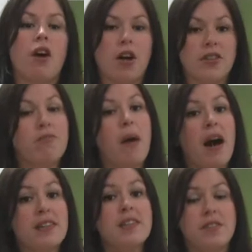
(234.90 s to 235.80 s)
On the
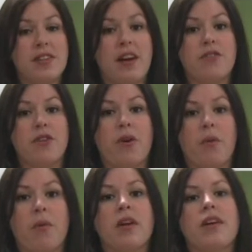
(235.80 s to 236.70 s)
positive side
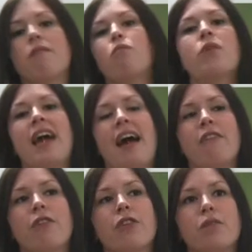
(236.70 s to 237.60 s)
though, we have
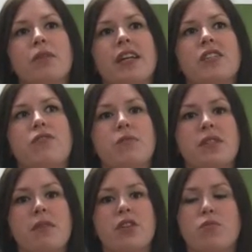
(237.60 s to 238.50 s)
heard complaints from
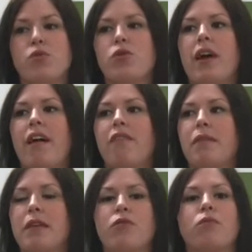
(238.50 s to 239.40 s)
some customers who have
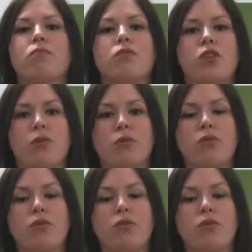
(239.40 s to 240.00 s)
like either, you know,